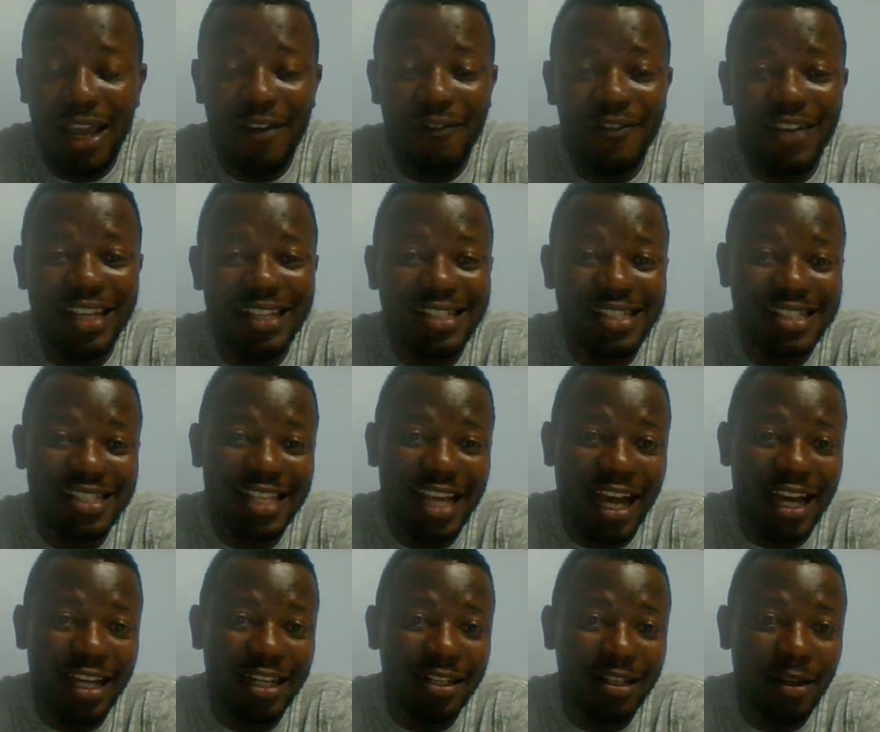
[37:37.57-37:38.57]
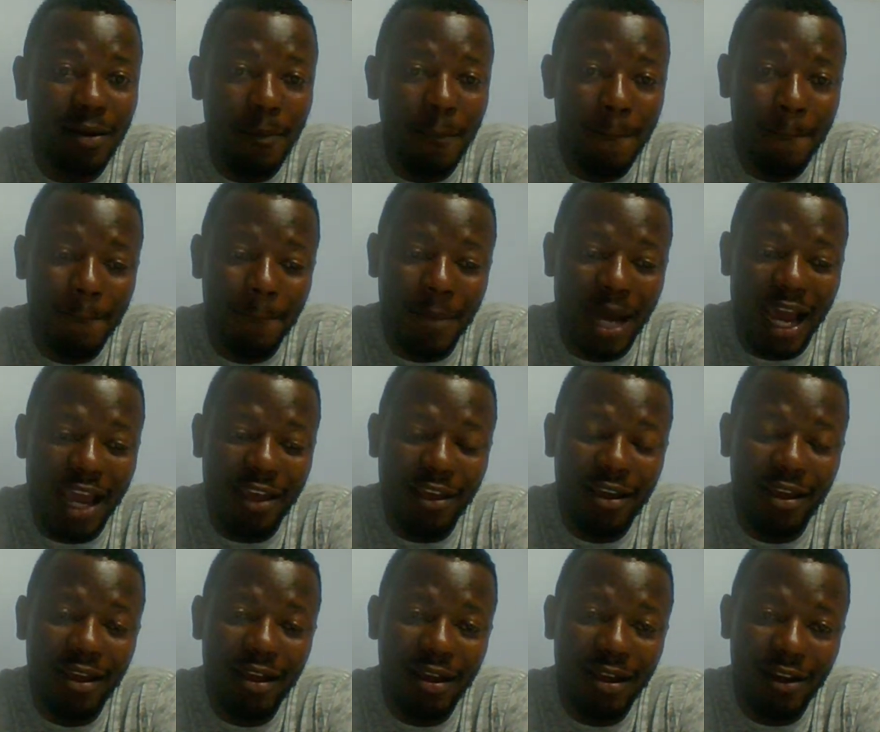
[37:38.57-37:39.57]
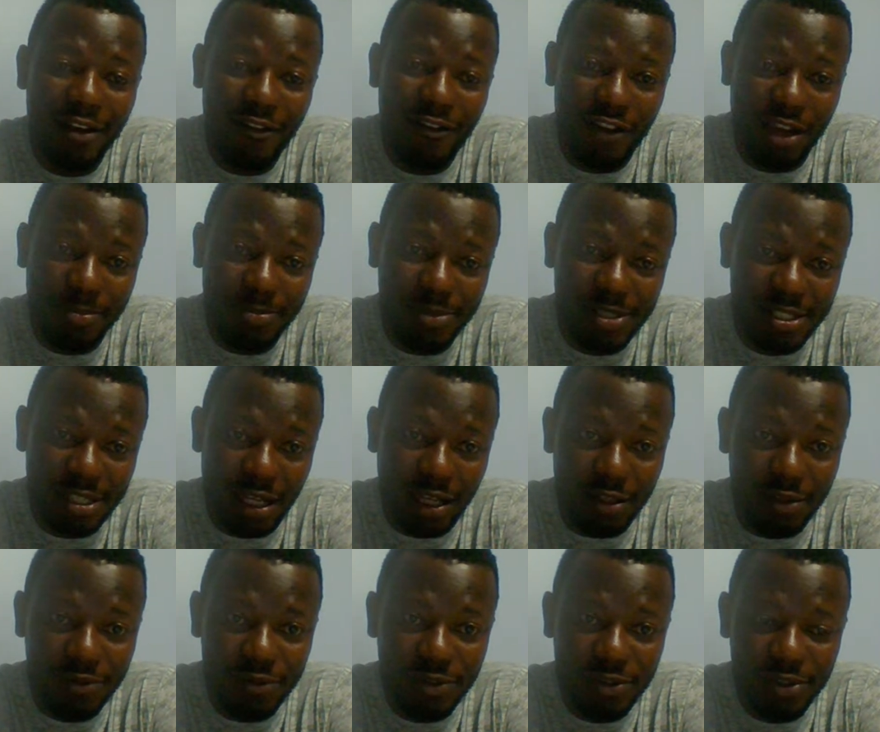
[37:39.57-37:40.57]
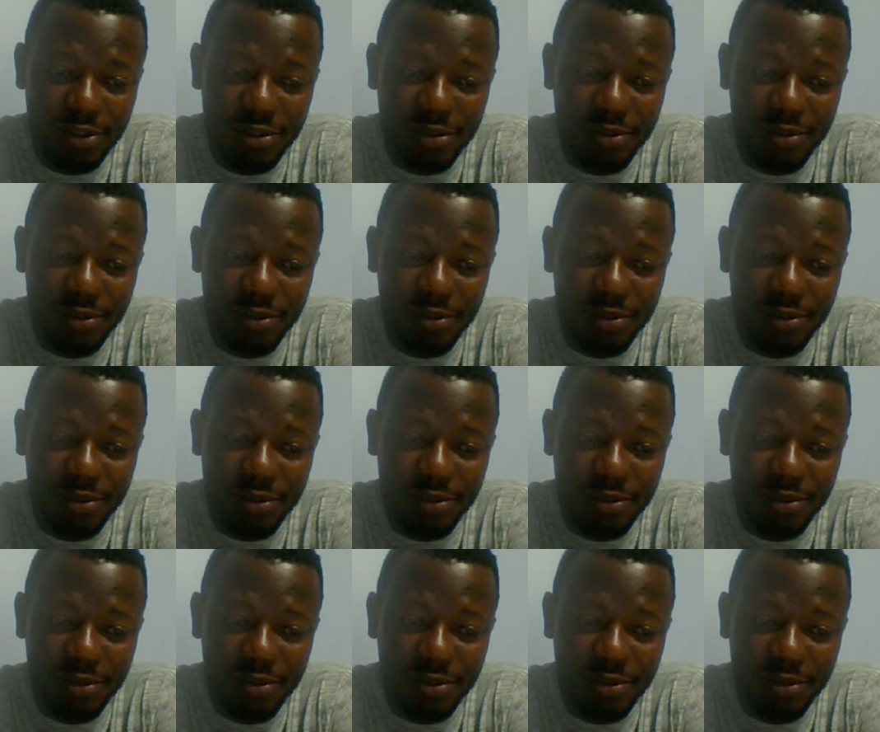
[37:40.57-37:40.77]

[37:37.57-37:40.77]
They stand by themselves.